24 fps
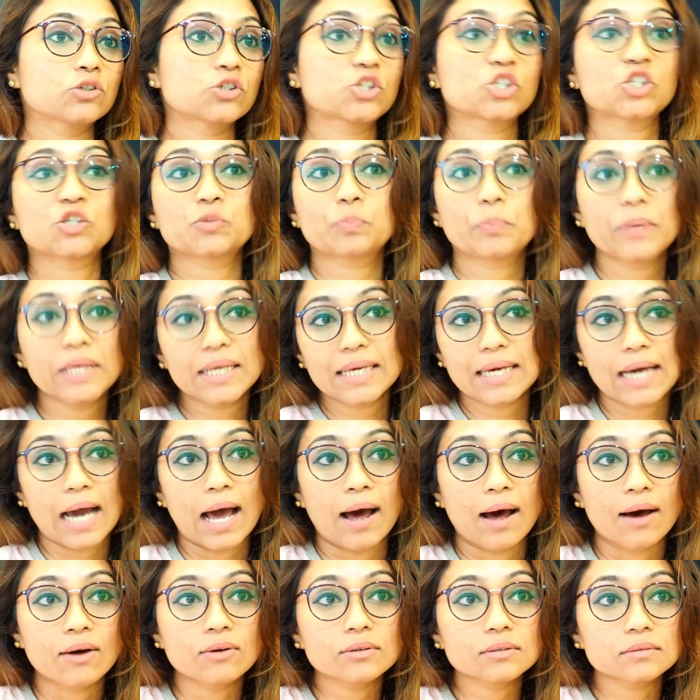speak
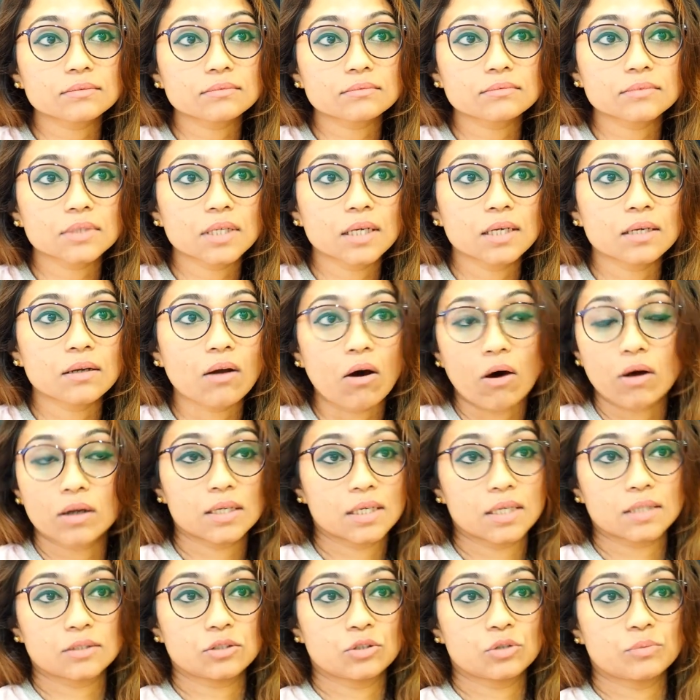out in
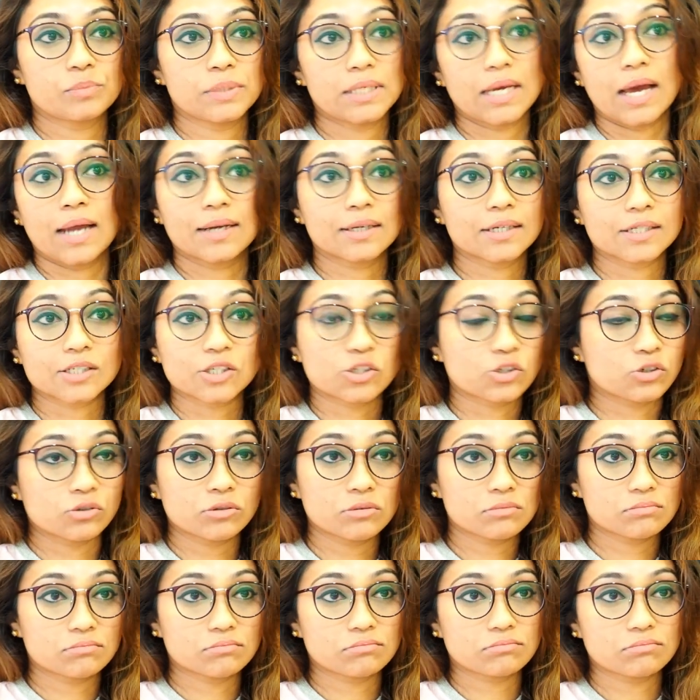order to be
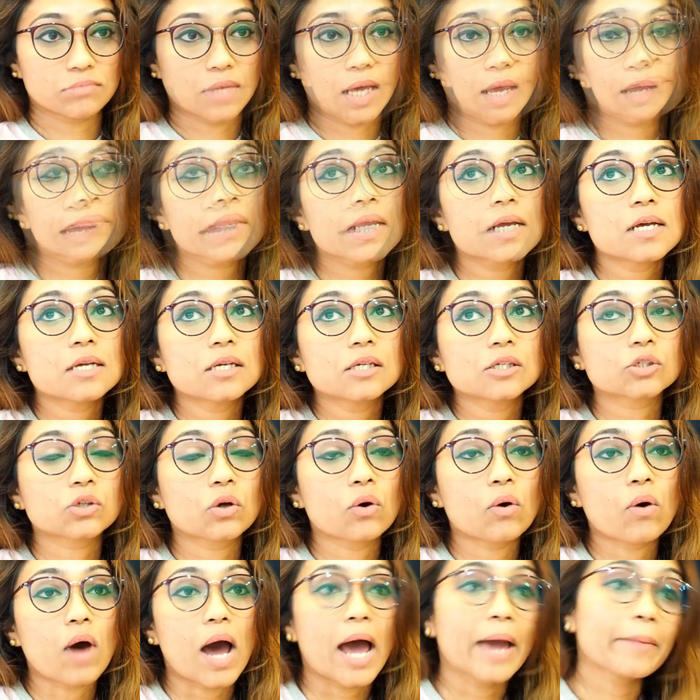understood.
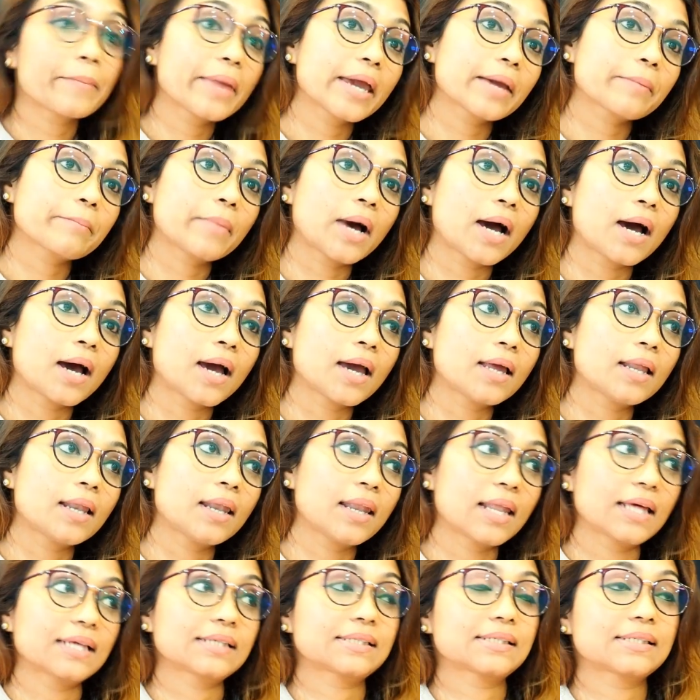So I make my
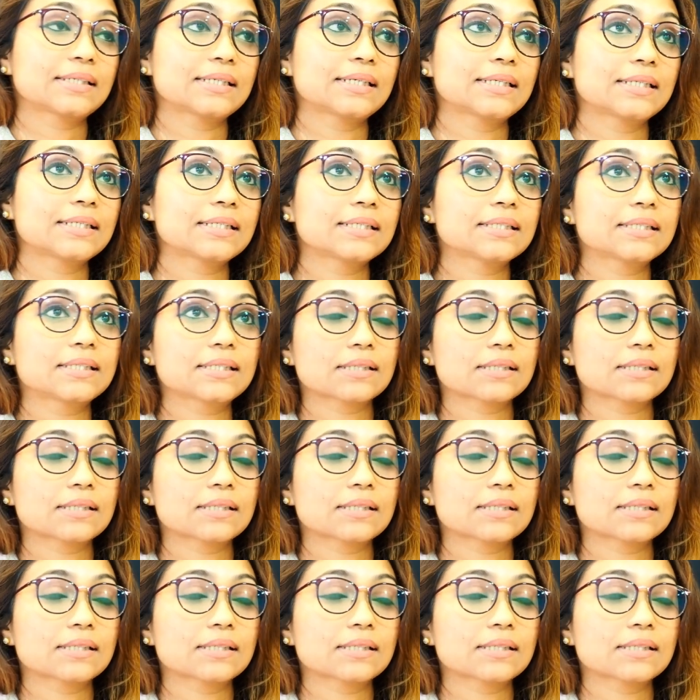lessons